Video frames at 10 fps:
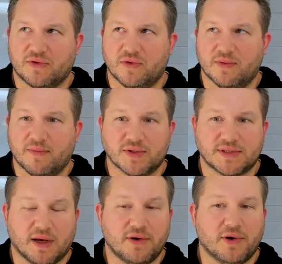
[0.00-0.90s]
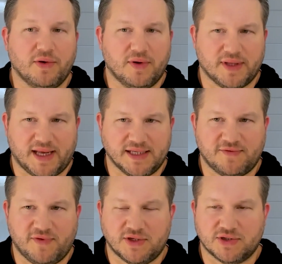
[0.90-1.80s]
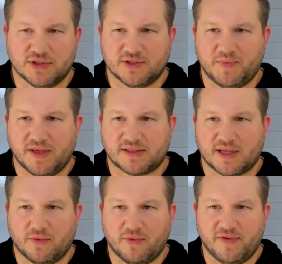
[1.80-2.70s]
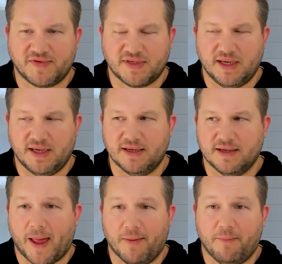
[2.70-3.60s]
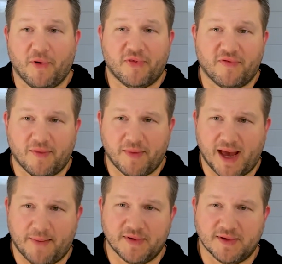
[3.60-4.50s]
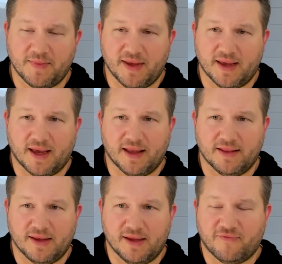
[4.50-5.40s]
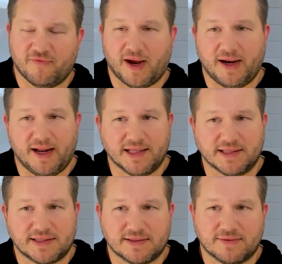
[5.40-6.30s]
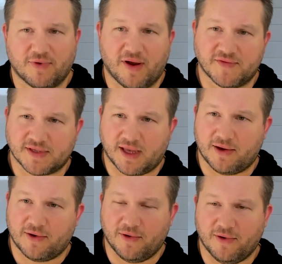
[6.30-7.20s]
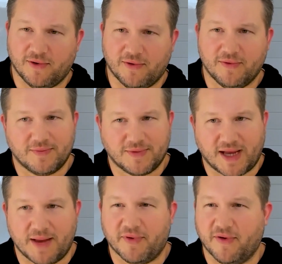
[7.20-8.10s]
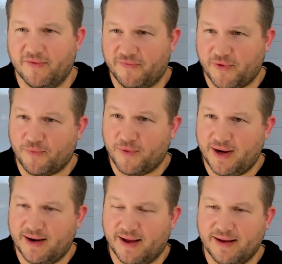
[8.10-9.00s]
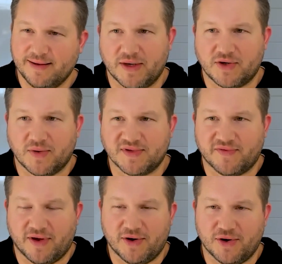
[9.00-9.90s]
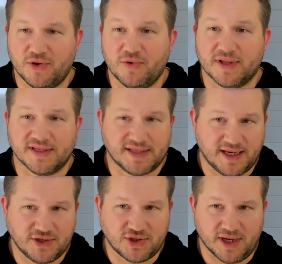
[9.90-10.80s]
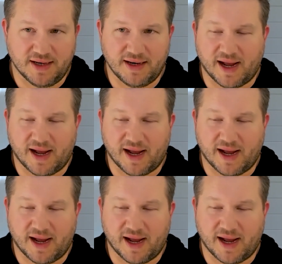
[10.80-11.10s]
through the most underutilized features based on what we've seen, both of them happen to be in the finance rev cycle type of arena in terms of underutilization,